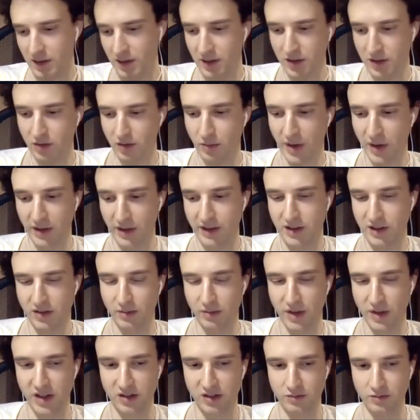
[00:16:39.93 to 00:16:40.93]
and you might take
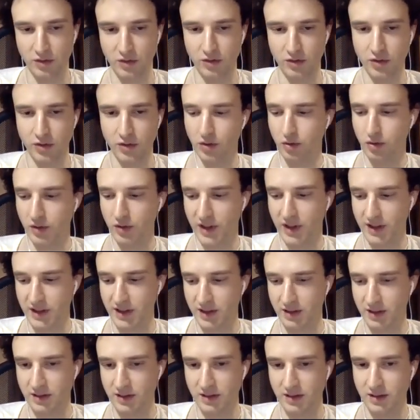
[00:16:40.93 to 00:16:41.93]
the maximum over the whole
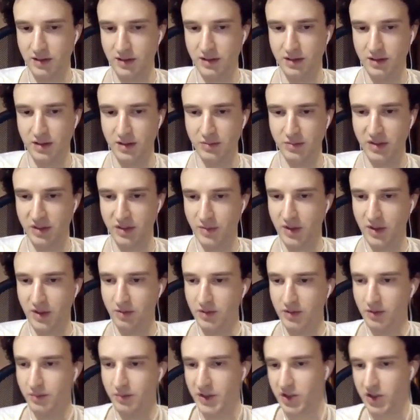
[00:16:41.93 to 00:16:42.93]
cake. Let me explain
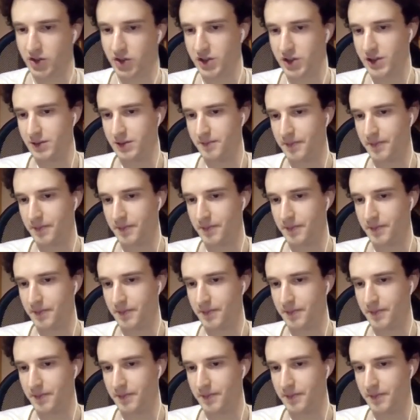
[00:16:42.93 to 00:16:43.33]
with a picture.